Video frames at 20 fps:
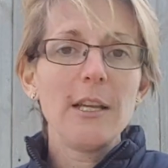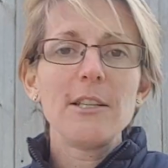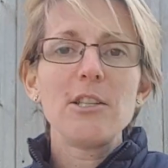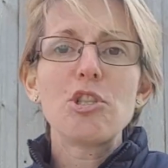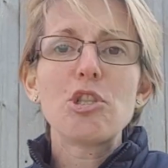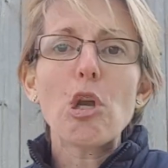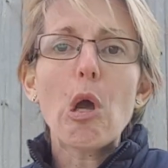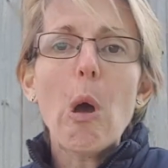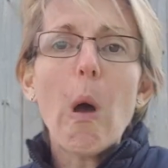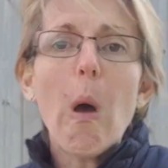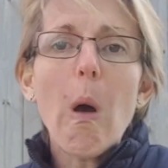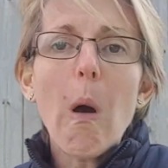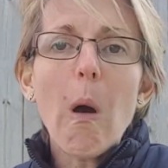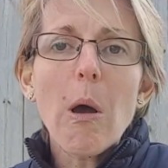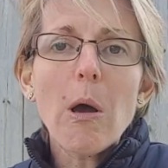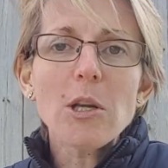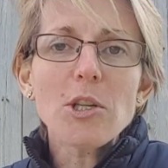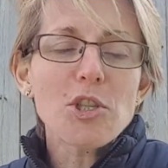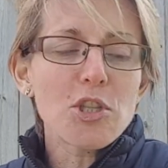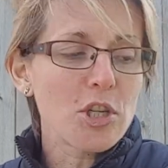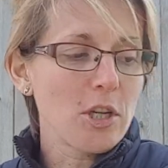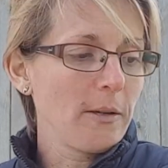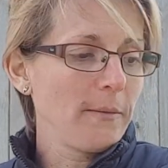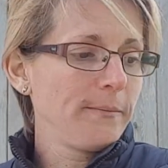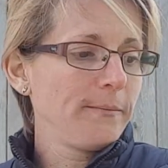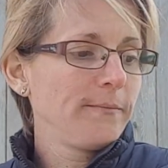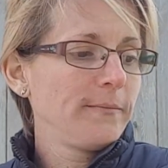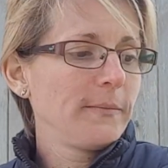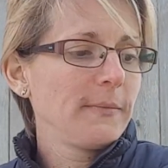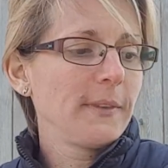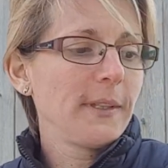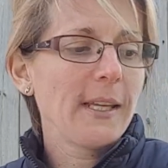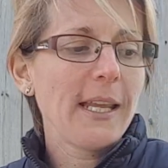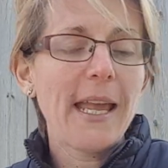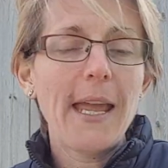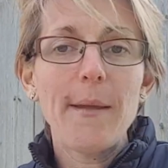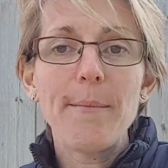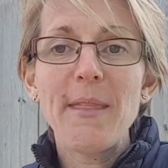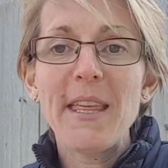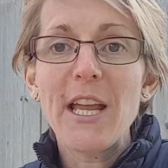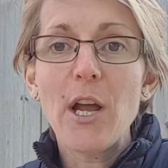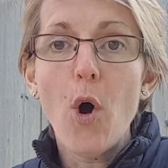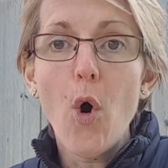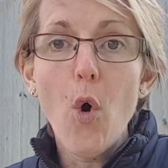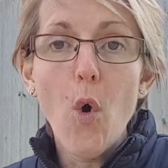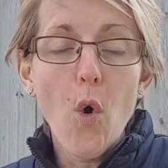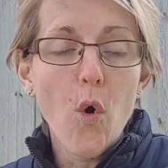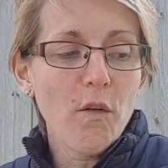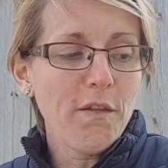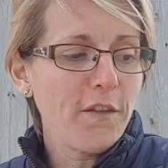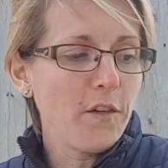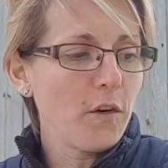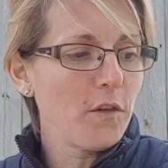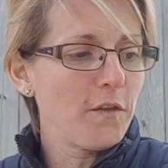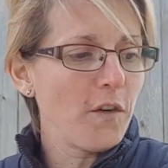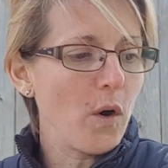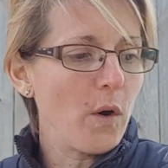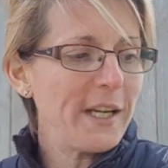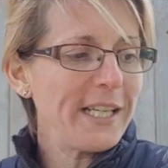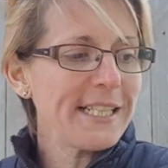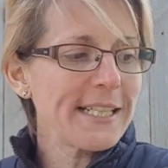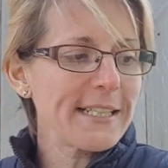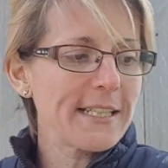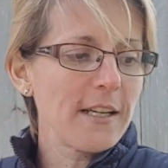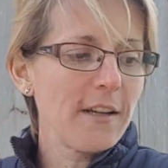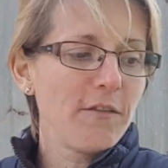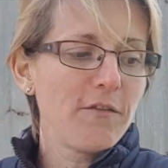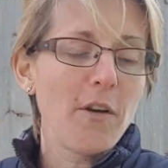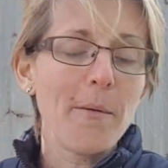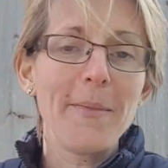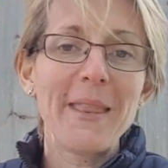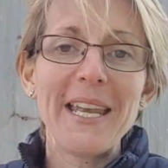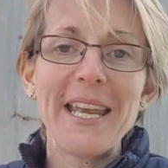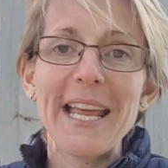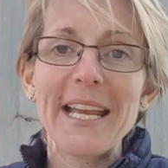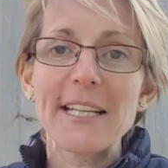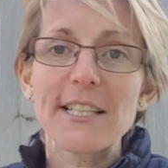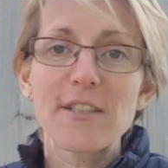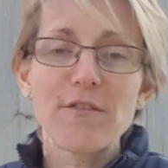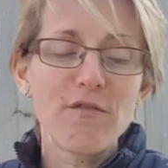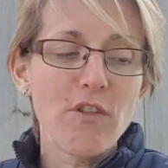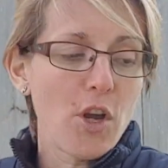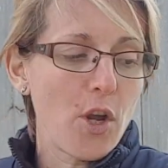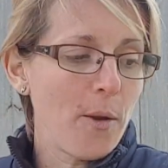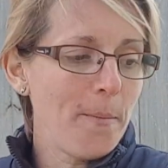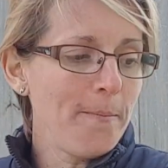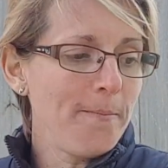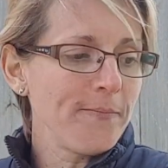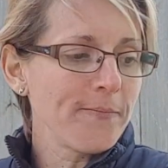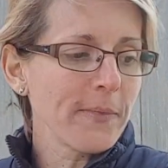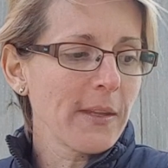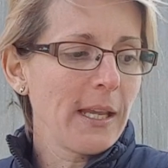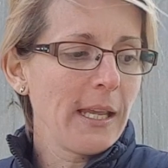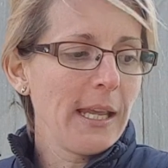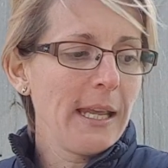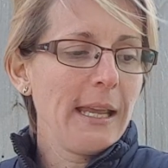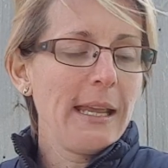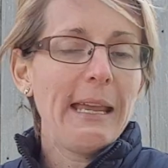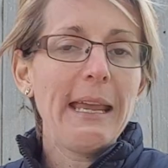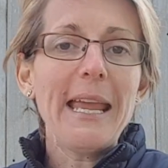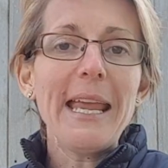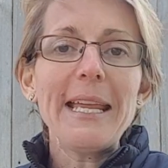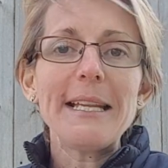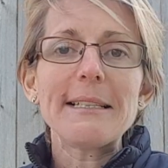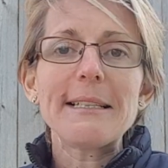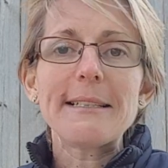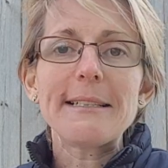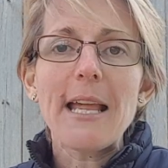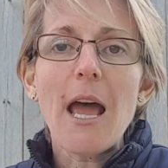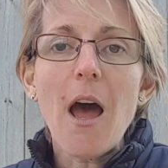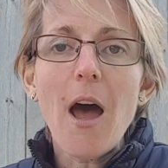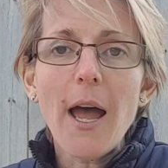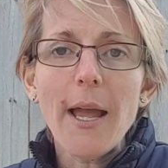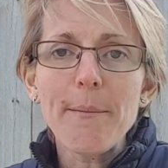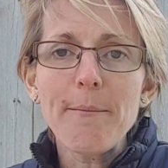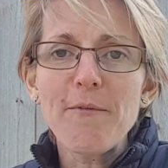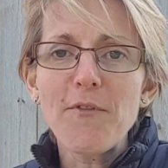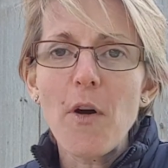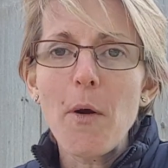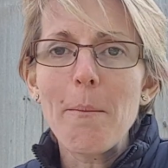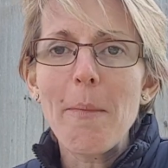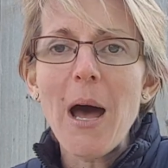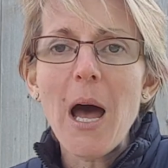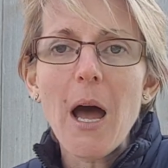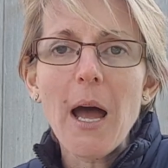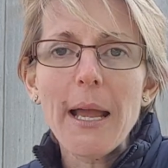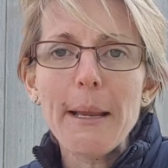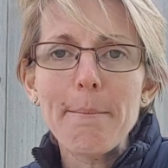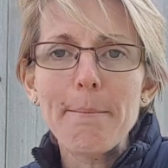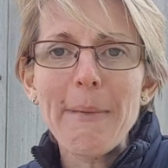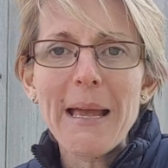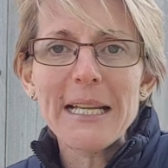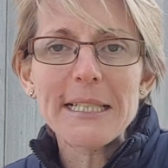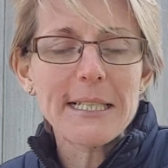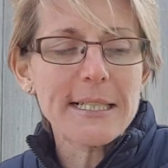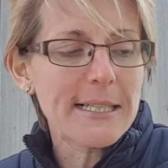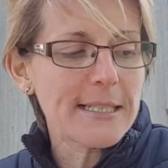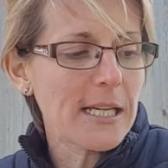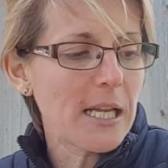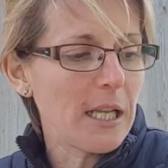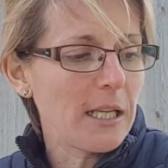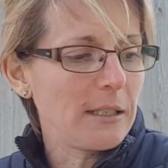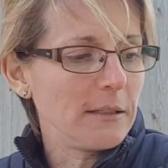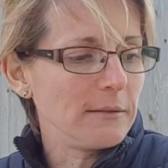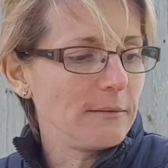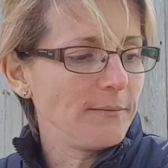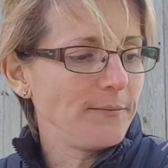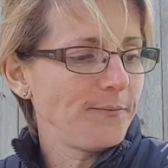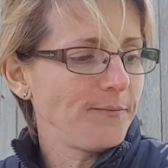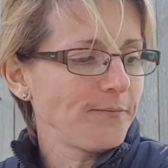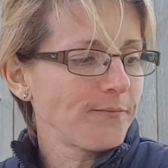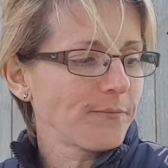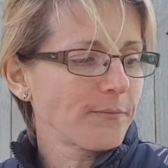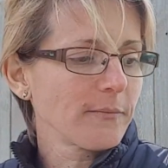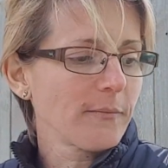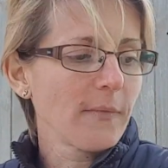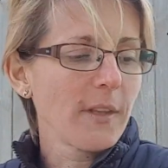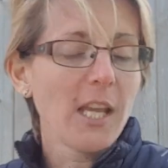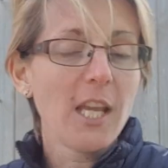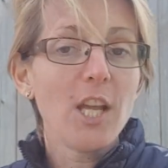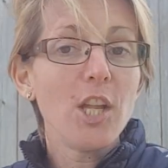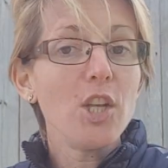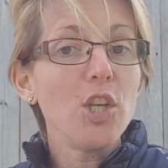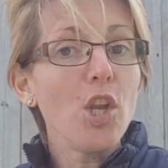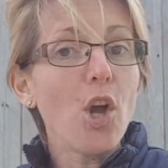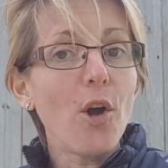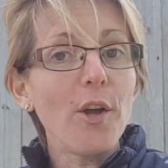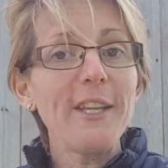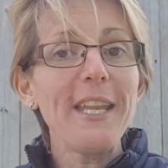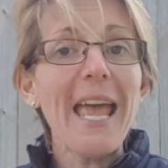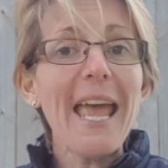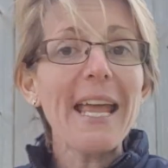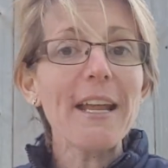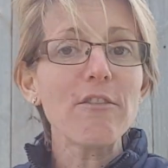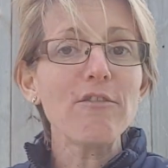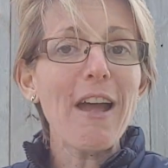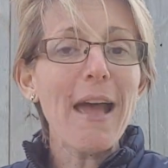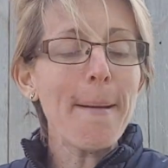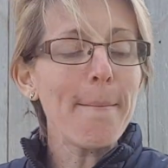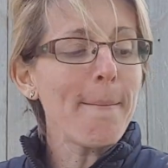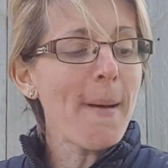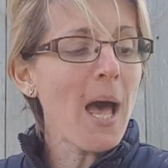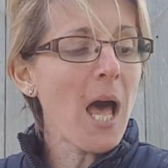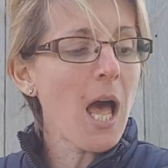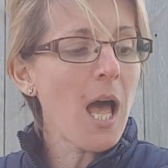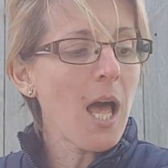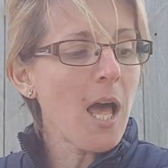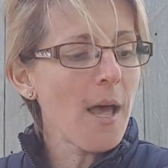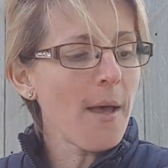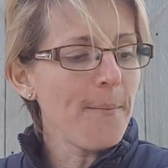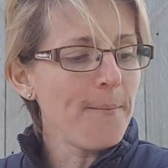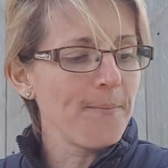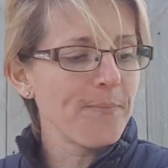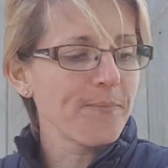"George," came the awful voice from the next room, "it's time for my medicine." "Not yet, Grandma,"